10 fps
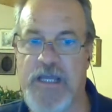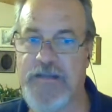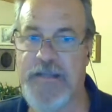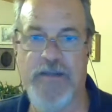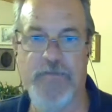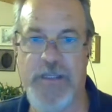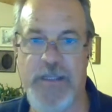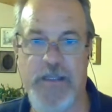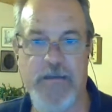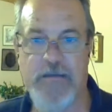And that could
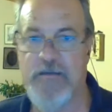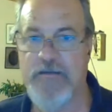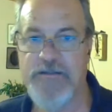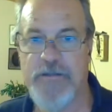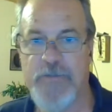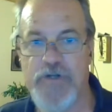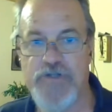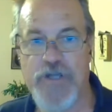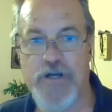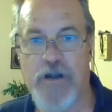be, some of you are
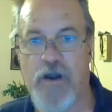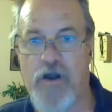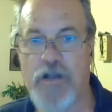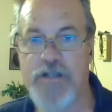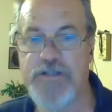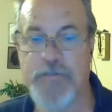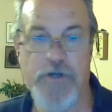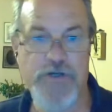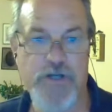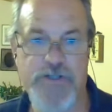starting in August, some of you
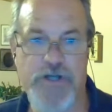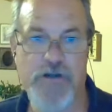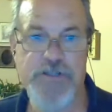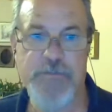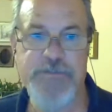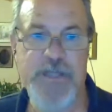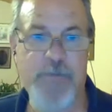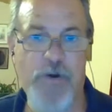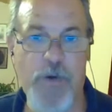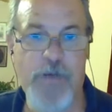are starting in
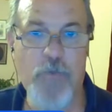September, whatever